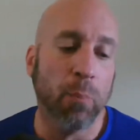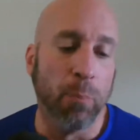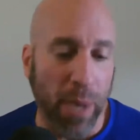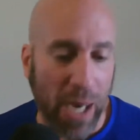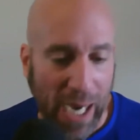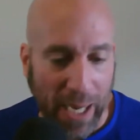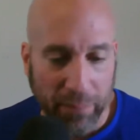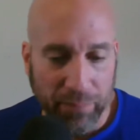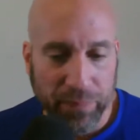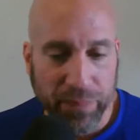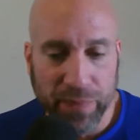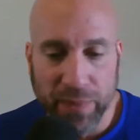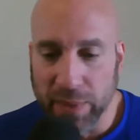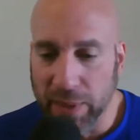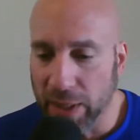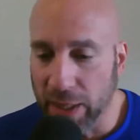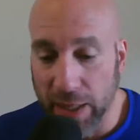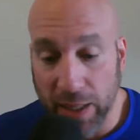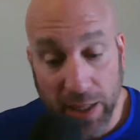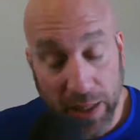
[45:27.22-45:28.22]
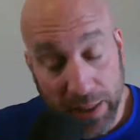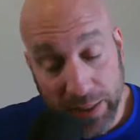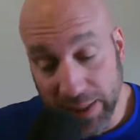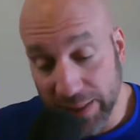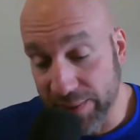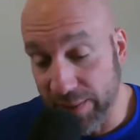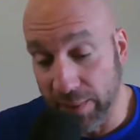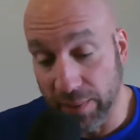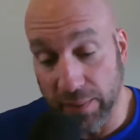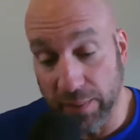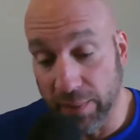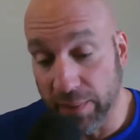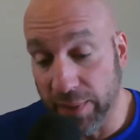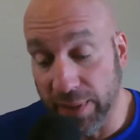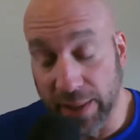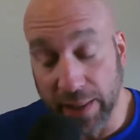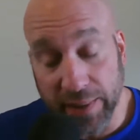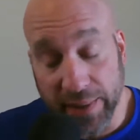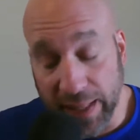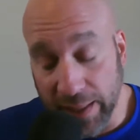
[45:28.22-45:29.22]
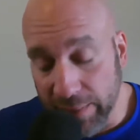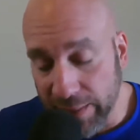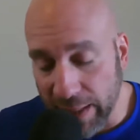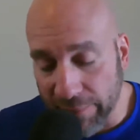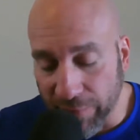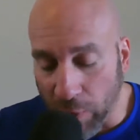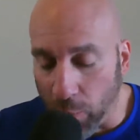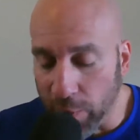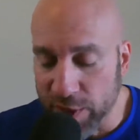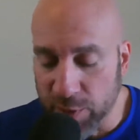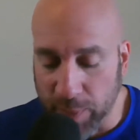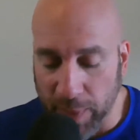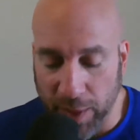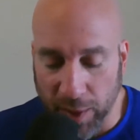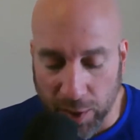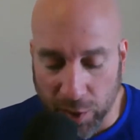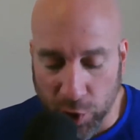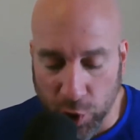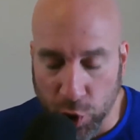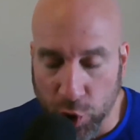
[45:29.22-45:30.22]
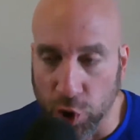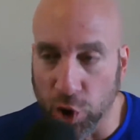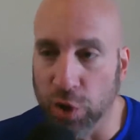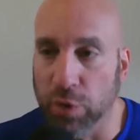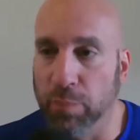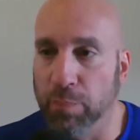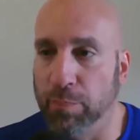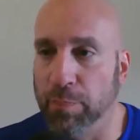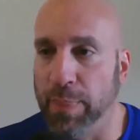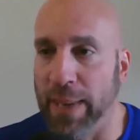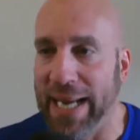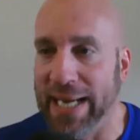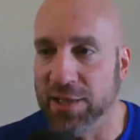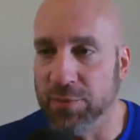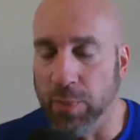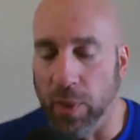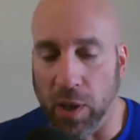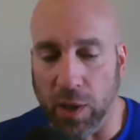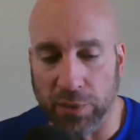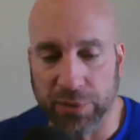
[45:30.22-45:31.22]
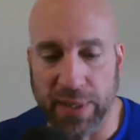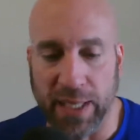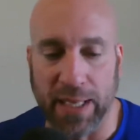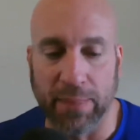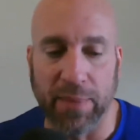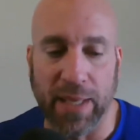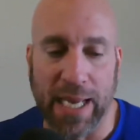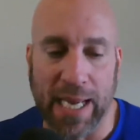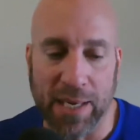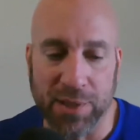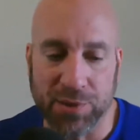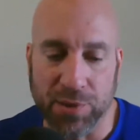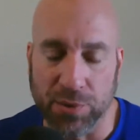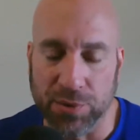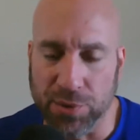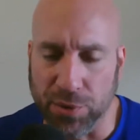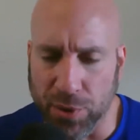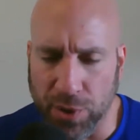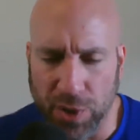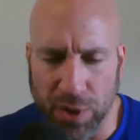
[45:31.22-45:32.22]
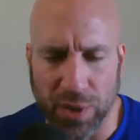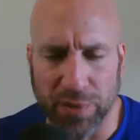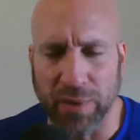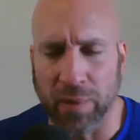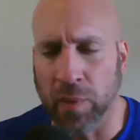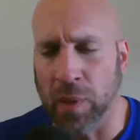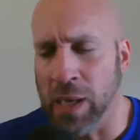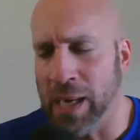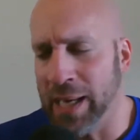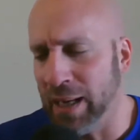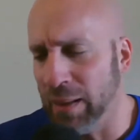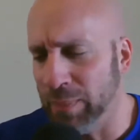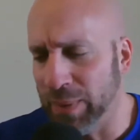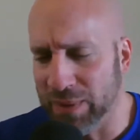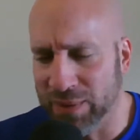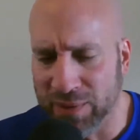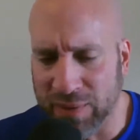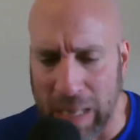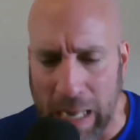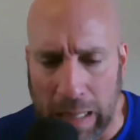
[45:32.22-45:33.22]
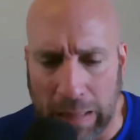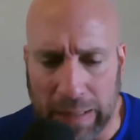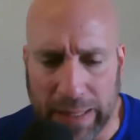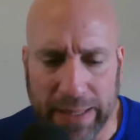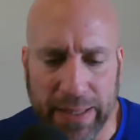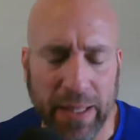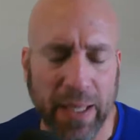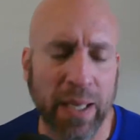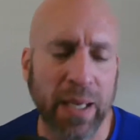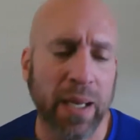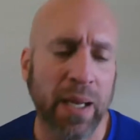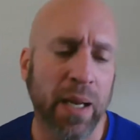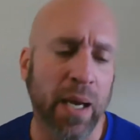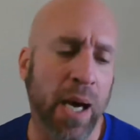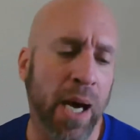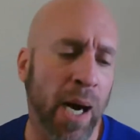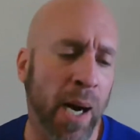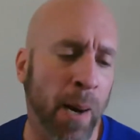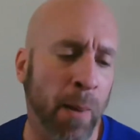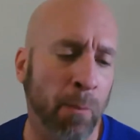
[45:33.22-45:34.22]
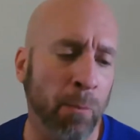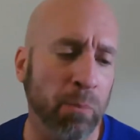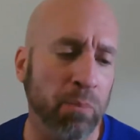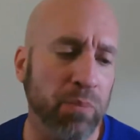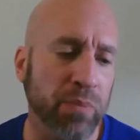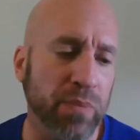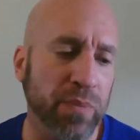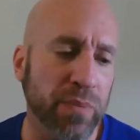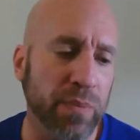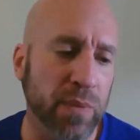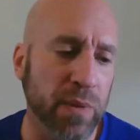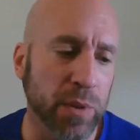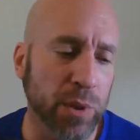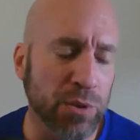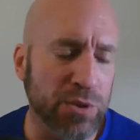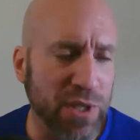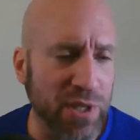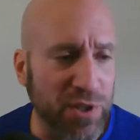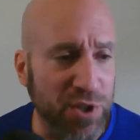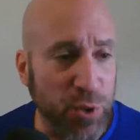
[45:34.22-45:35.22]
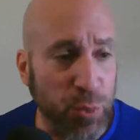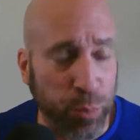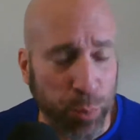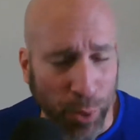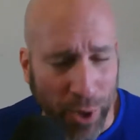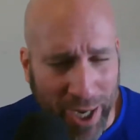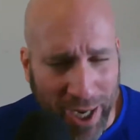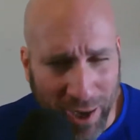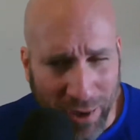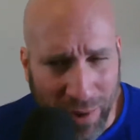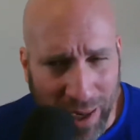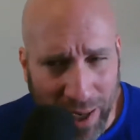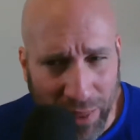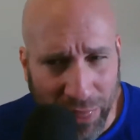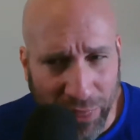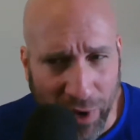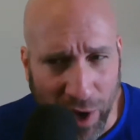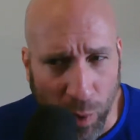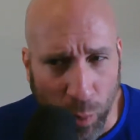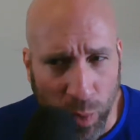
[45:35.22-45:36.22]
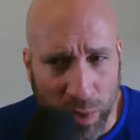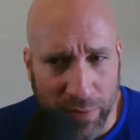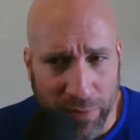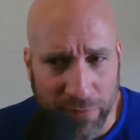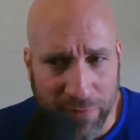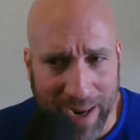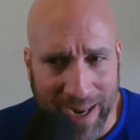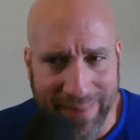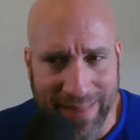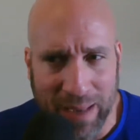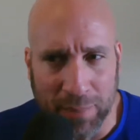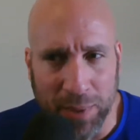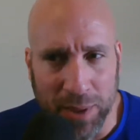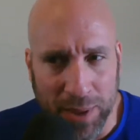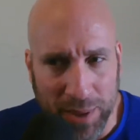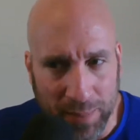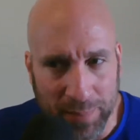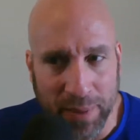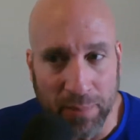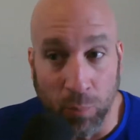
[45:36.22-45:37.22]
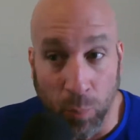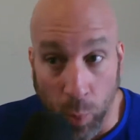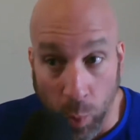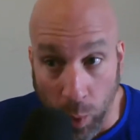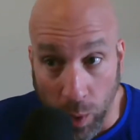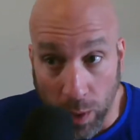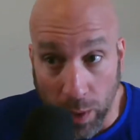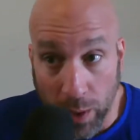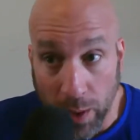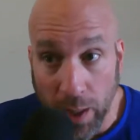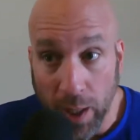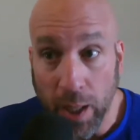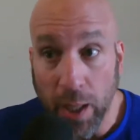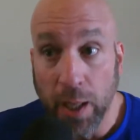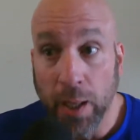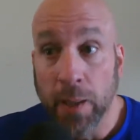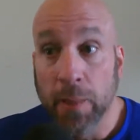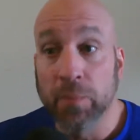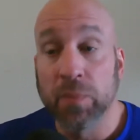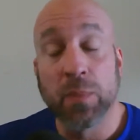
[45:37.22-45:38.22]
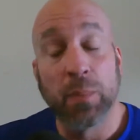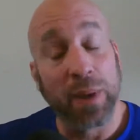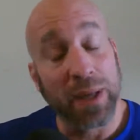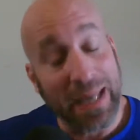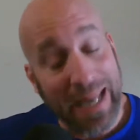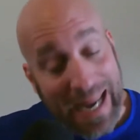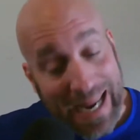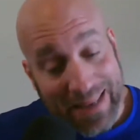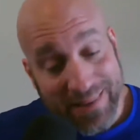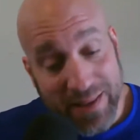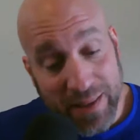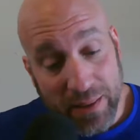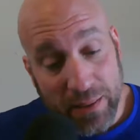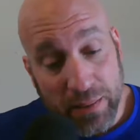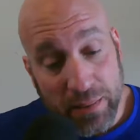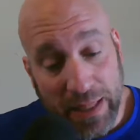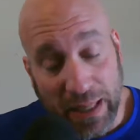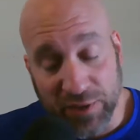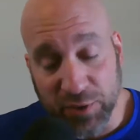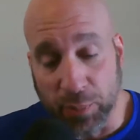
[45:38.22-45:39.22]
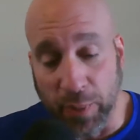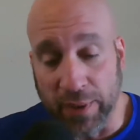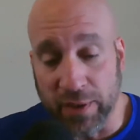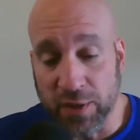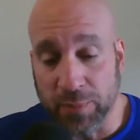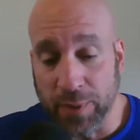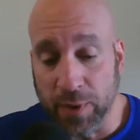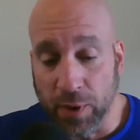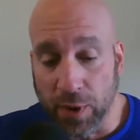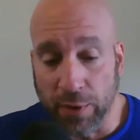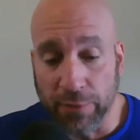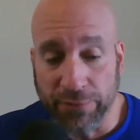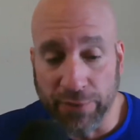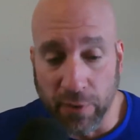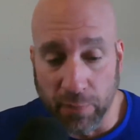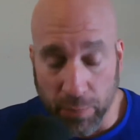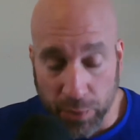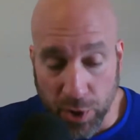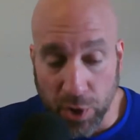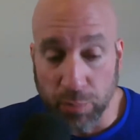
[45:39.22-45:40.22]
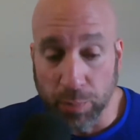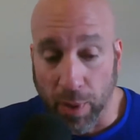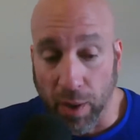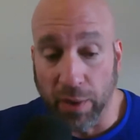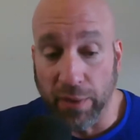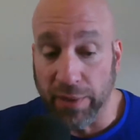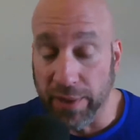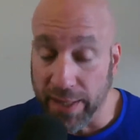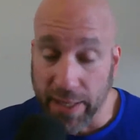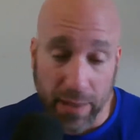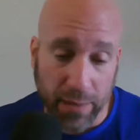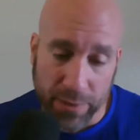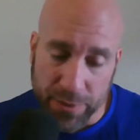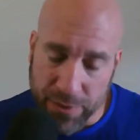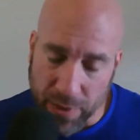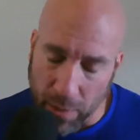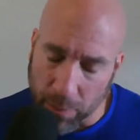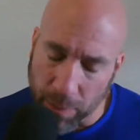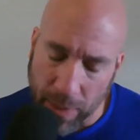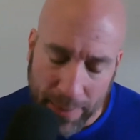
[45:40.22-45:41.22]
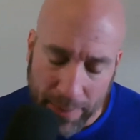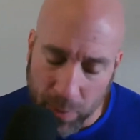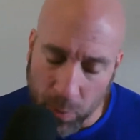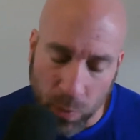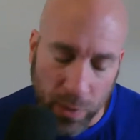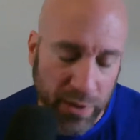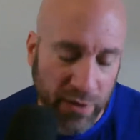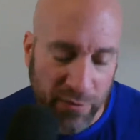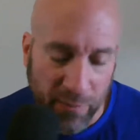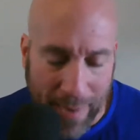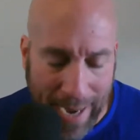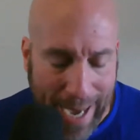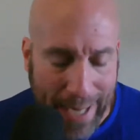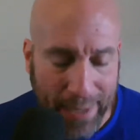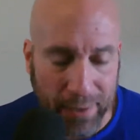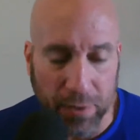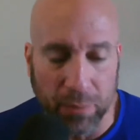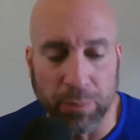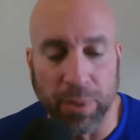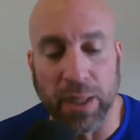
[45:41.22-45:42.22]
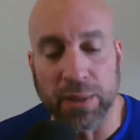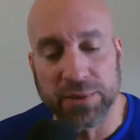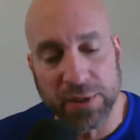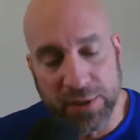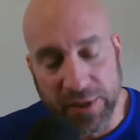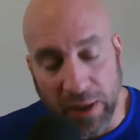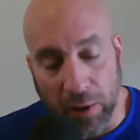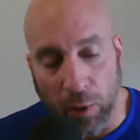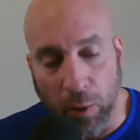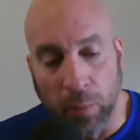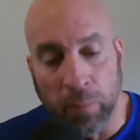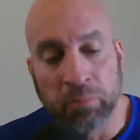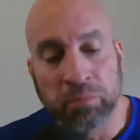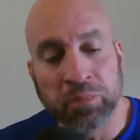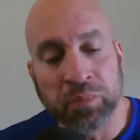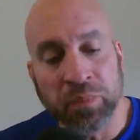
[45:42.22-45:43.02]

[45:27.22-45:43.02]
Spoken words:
But listen, they've always been a good baseball team. The Astros are good. Their lineup is solid. Losing Springer, I thought, would affect them a little bit more, but it hasn't. Now, Springer's been hurt for a good part of the year, so maybe it wouldn't have mattered, but still,